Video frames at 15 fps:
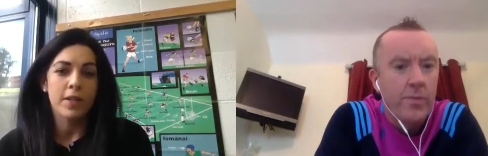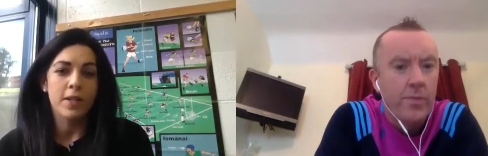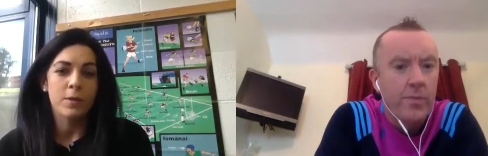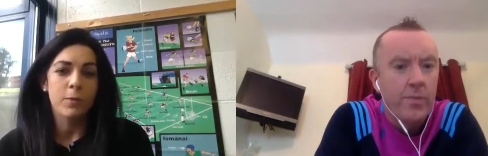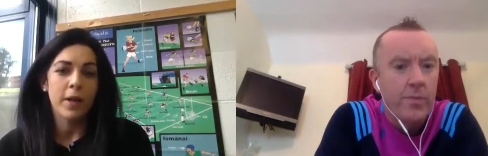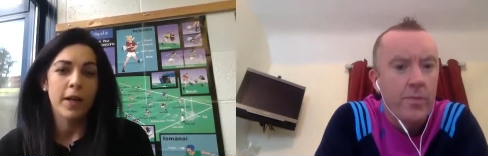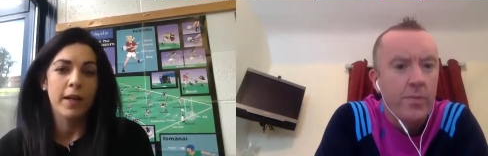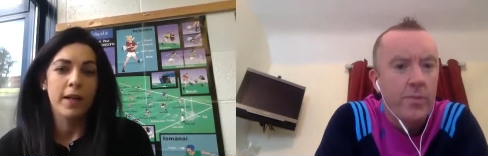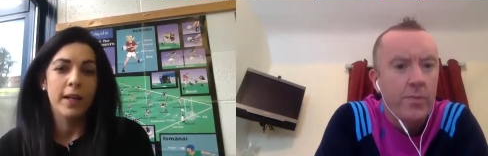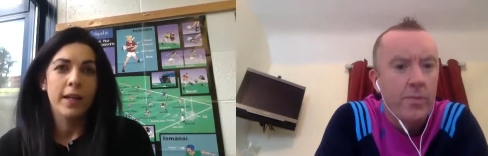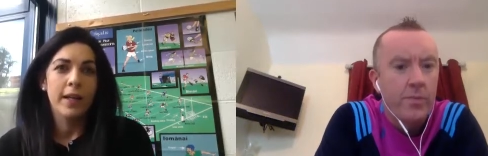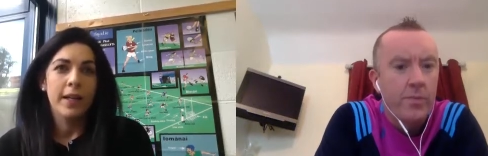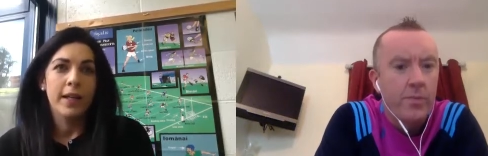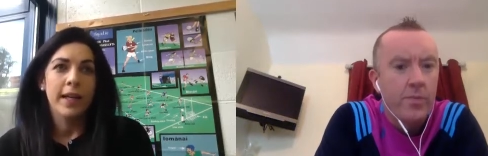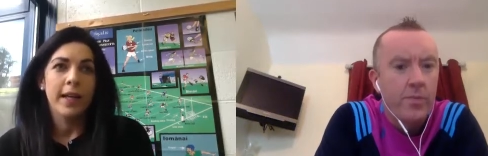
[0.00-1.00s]
Speaker 1: as well.
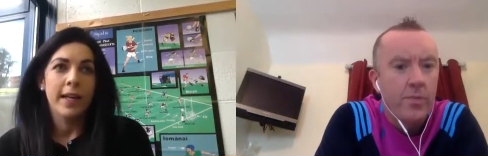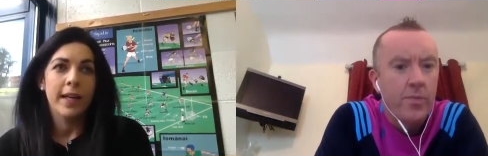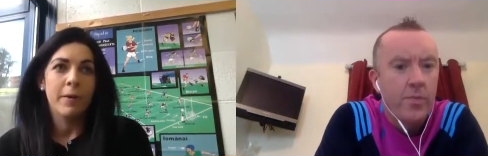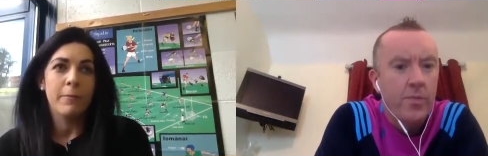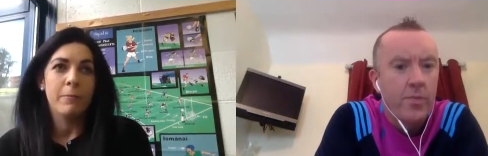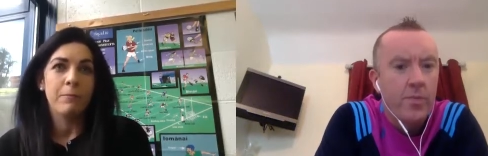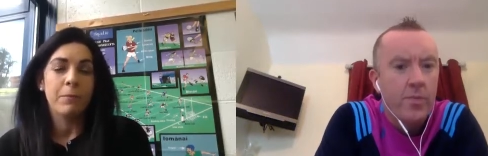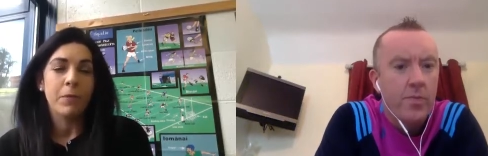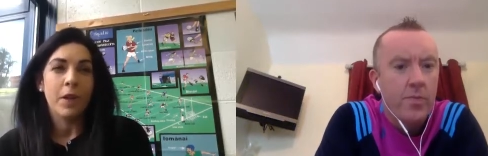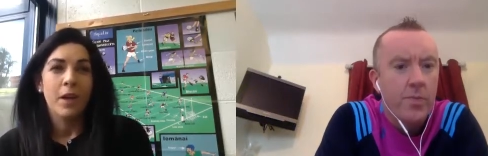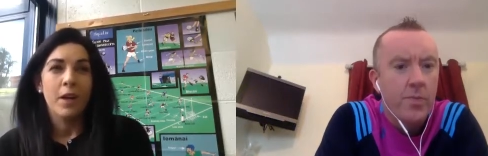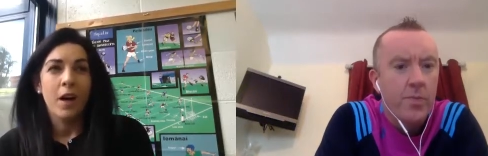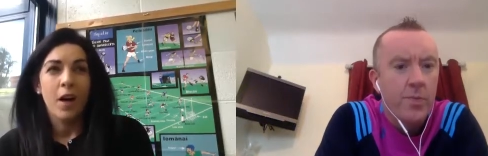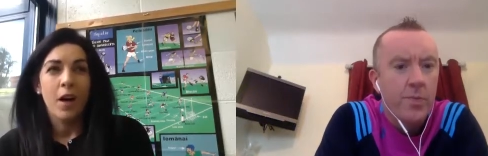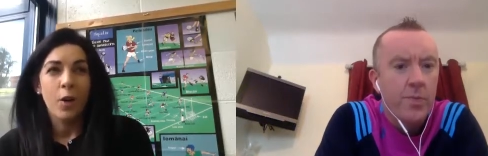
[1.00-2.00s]
Um,
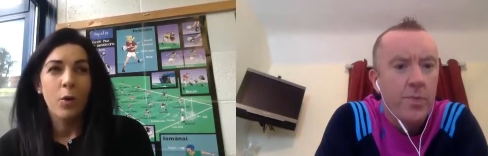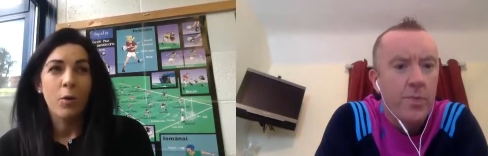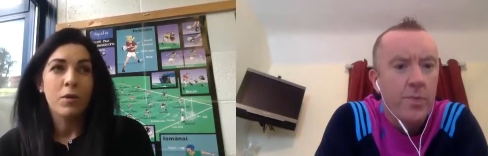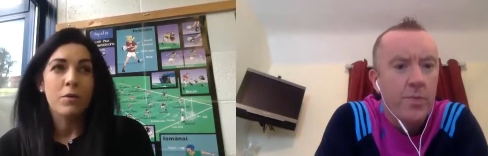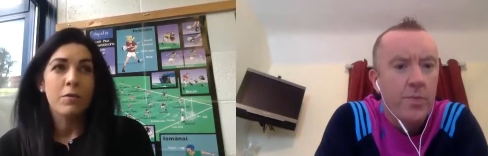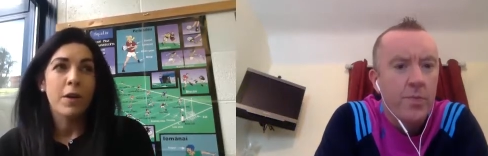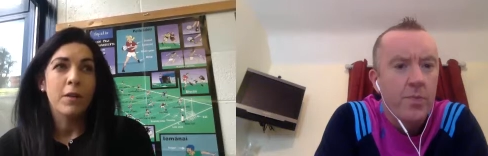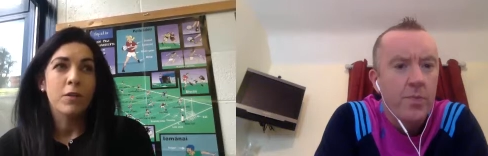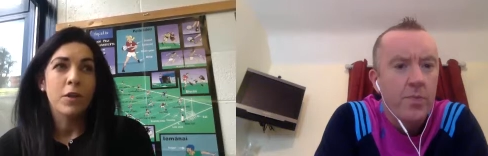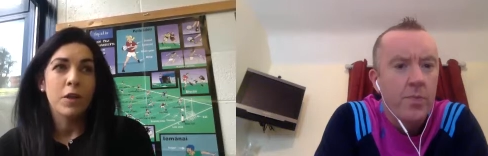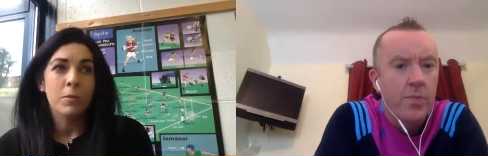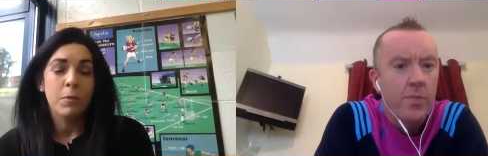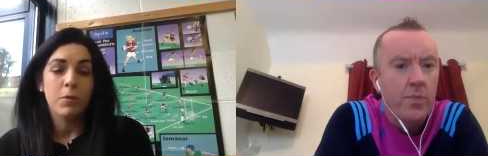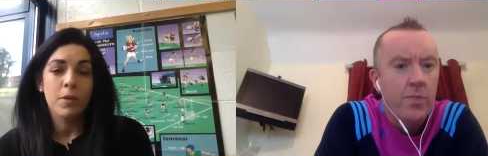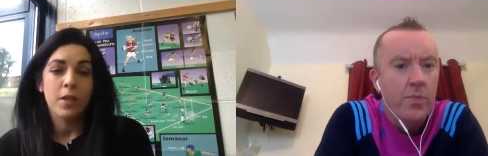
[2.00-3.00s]
I always found, I
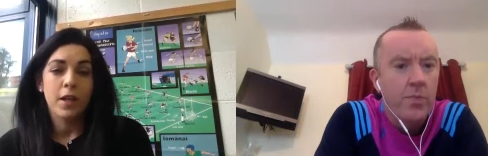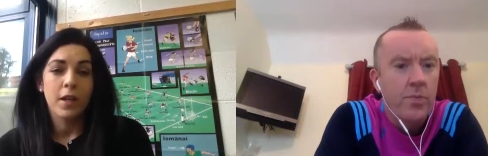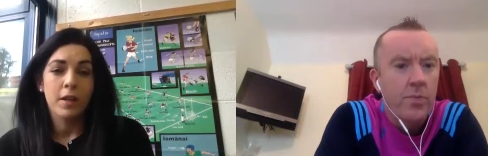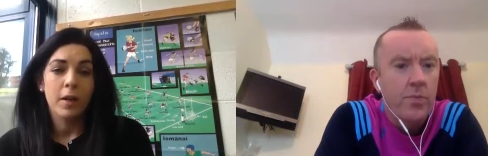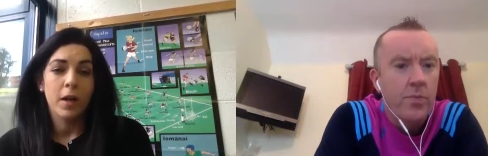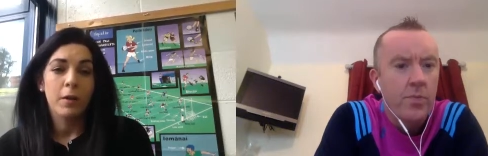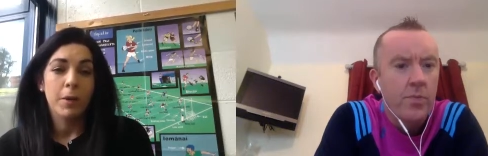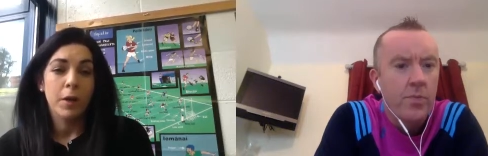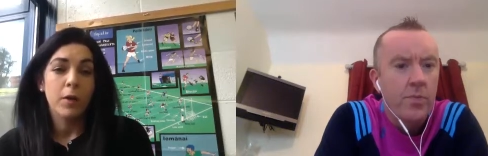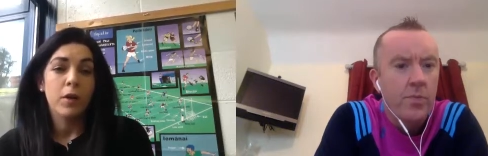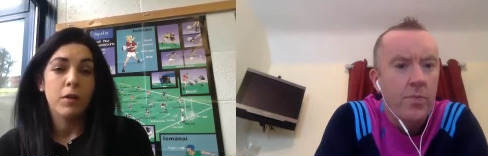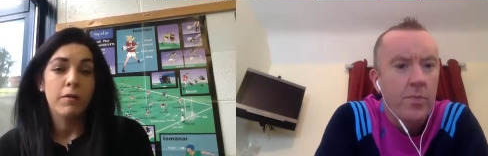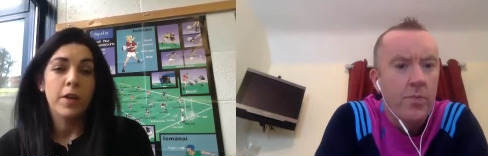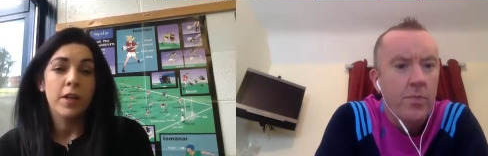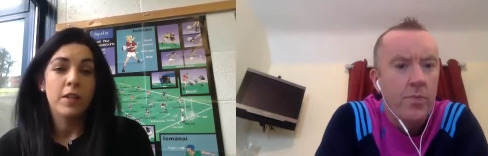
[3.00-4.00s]
suppose, that I, would be good at
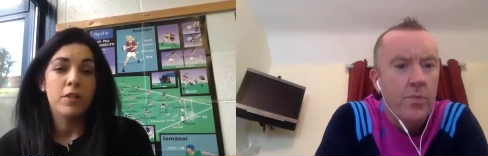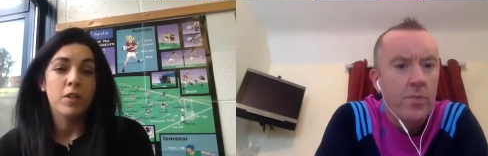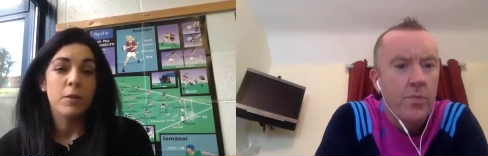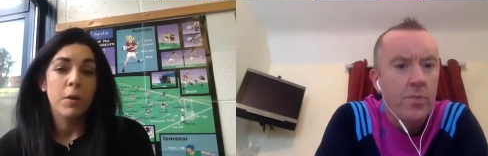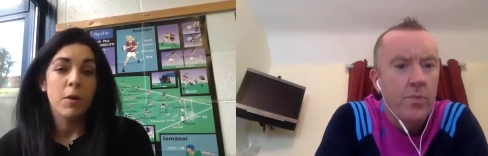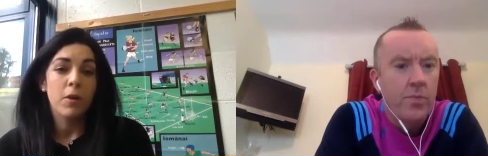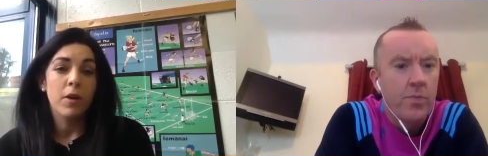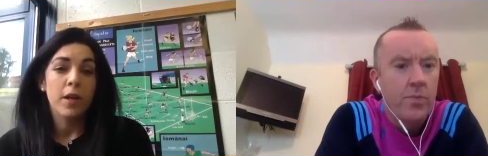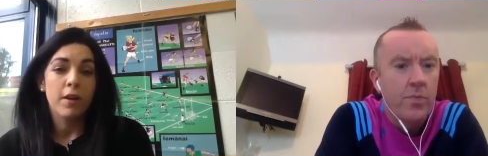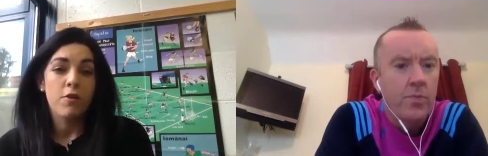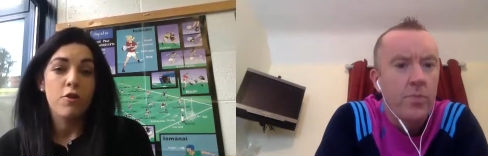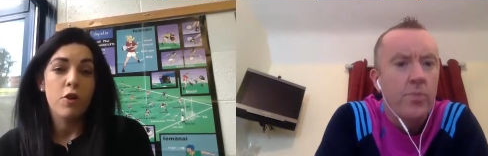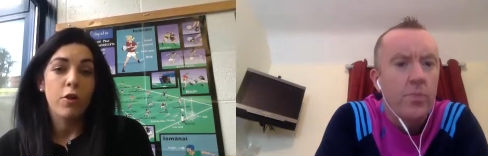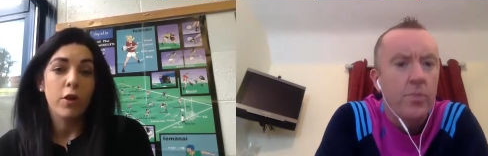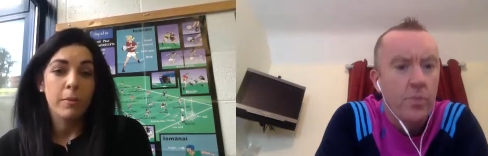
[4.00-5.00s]
fielding the ball. I
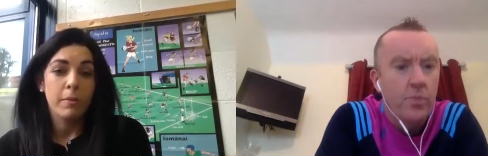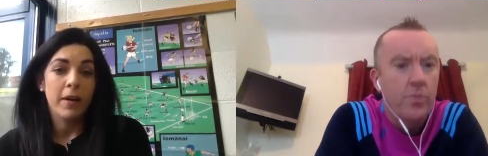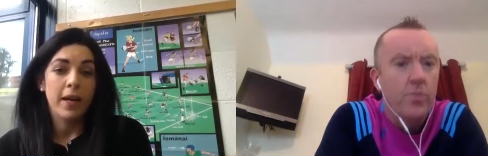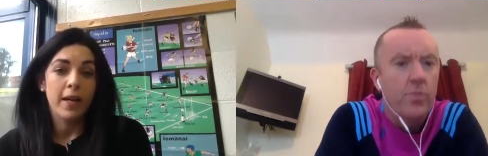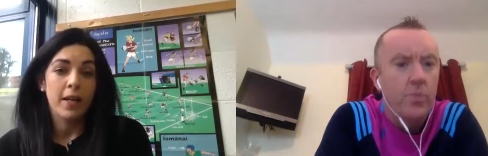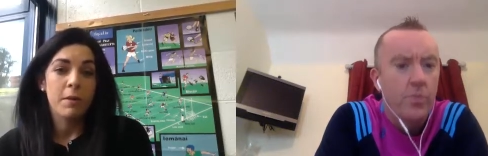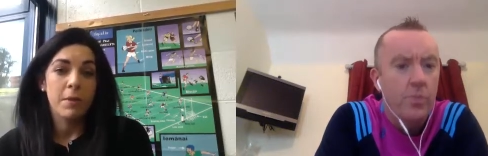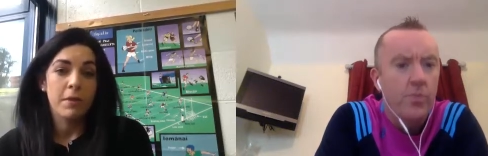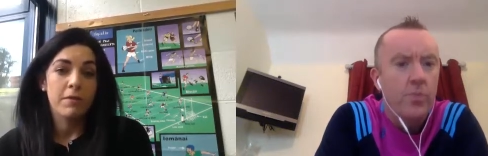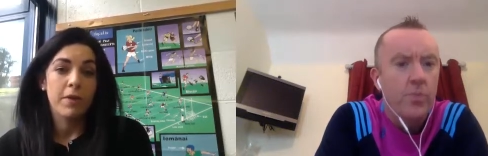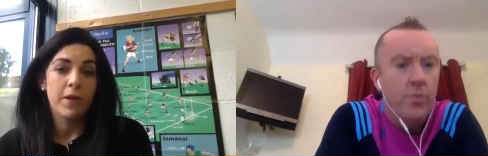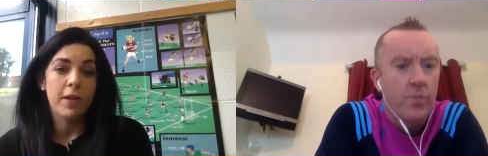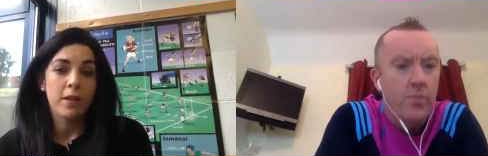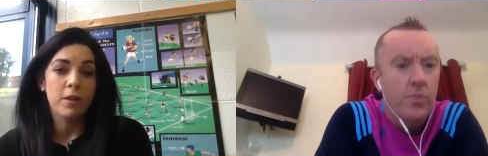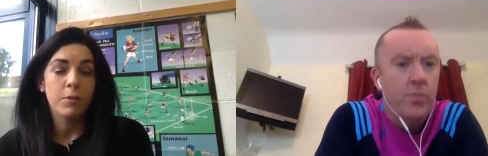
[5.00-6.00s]
enjoy playing in
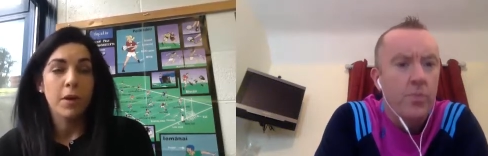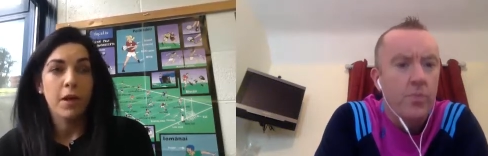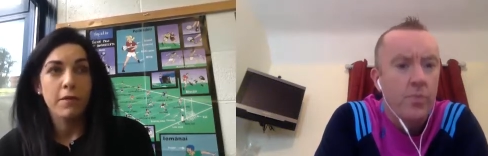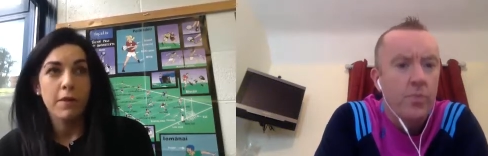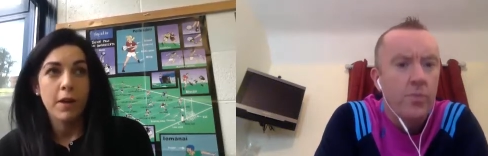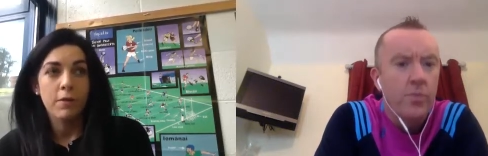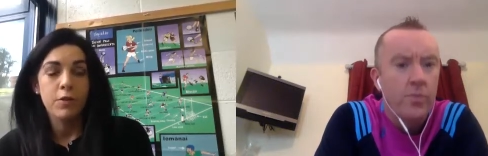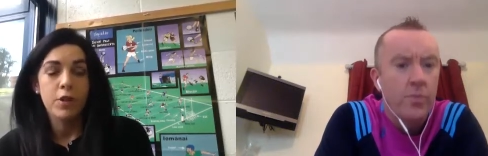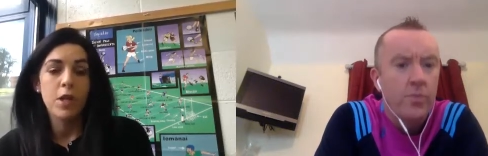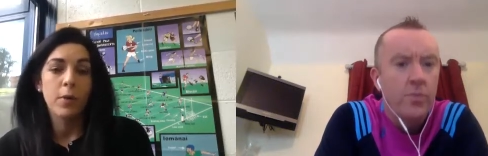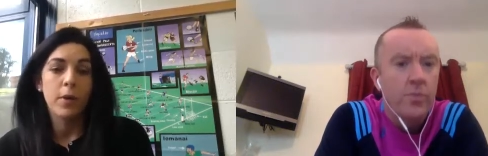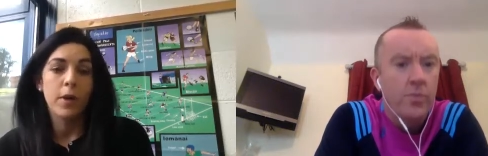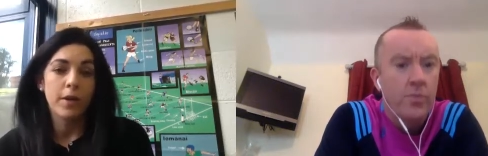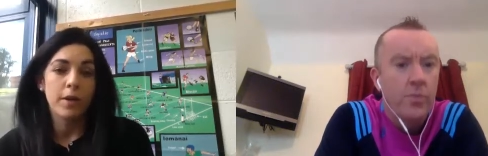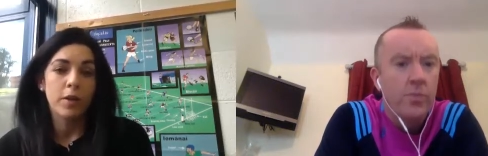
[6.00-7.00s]
midfield, but I found equally I
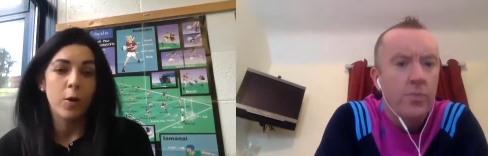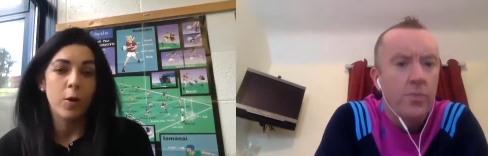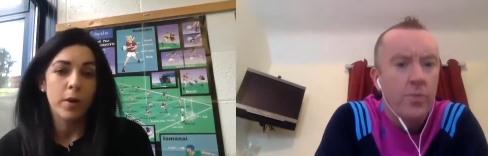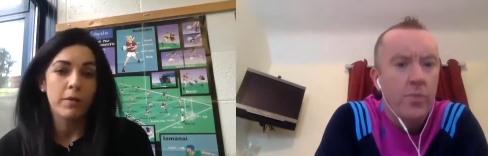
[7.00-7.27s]
could go in